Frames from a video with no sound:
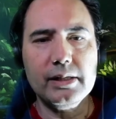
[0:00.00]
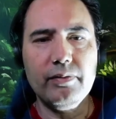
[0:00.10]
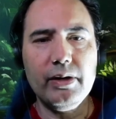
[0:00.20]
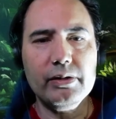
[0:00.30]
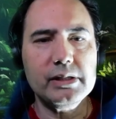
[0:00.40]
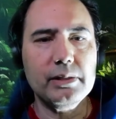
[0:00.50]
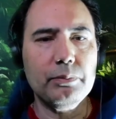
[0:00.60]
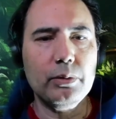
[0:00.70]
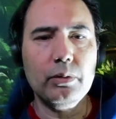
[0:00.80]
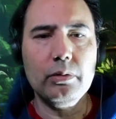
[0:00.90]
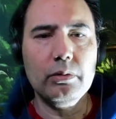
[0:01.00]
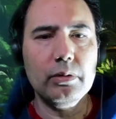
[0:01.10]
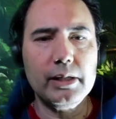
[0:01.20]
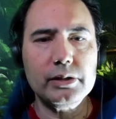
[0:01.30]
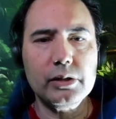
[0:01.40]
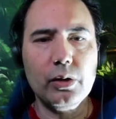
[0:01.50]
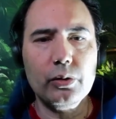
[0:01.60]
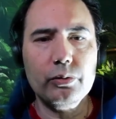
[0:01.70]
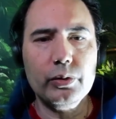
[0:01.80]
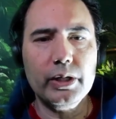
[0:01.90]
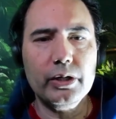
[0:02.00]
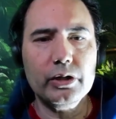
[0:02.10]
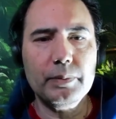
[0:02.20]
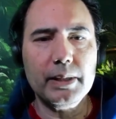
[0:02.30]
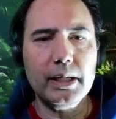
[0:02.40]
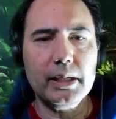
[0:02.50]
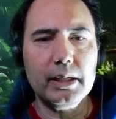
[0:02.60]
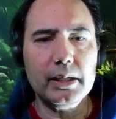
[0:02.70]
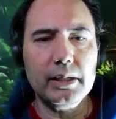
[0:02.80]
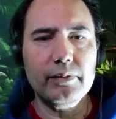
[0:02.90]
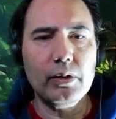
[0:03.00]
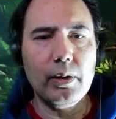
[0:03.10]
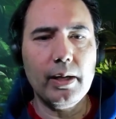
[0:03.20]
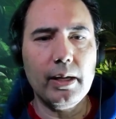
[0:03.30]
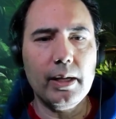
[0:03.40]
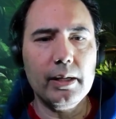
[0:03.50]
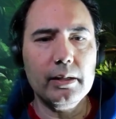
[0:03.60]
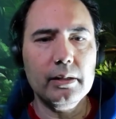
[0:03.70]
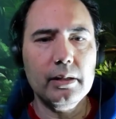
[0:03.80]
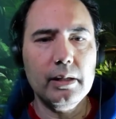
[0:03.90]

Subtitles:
very simple as you go through here in the beginning, even though I